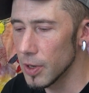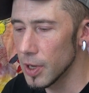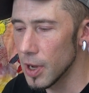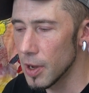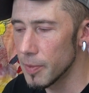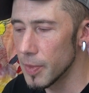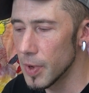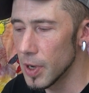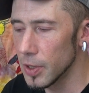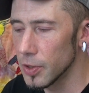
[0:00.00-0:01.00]

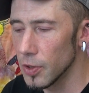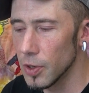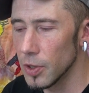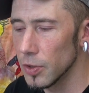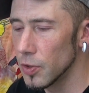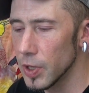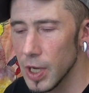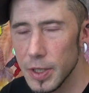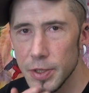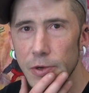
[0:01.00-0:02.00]
a girl who
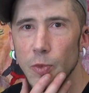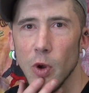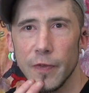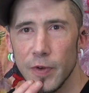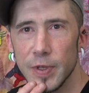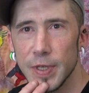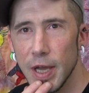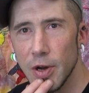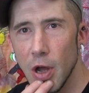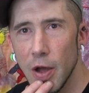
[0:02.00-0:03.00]
cuts her boyfriend's
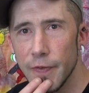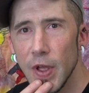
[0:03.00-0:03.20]
head off,